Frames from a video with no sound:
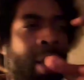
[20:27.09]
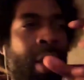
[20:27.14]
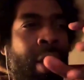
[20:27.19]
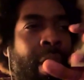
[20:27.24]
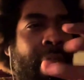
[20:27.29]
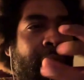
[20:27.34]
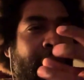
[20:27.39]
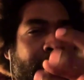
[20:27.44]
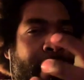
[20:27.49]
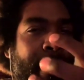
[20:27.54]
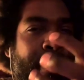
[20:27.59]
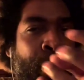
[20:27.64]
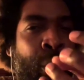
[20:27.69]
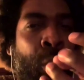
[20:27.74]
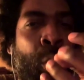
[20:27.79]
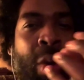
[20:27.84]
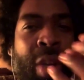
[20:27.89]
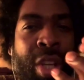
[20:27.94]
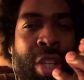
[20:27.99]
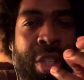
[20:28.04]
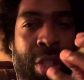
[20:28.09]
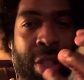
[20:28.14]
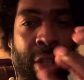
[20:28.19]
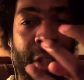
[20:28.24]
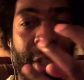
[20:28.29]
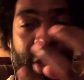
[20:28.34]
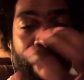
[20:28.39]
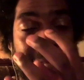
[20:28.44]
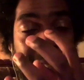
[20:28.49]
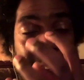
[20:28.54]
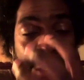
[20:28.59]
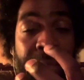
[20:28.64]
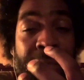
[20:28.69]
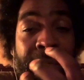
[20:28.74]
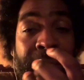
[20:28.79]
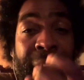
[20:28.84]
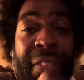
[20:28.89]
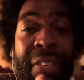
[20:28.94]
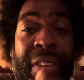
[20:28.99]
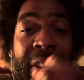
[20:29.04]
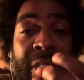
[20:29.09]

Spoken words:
influential. They can feel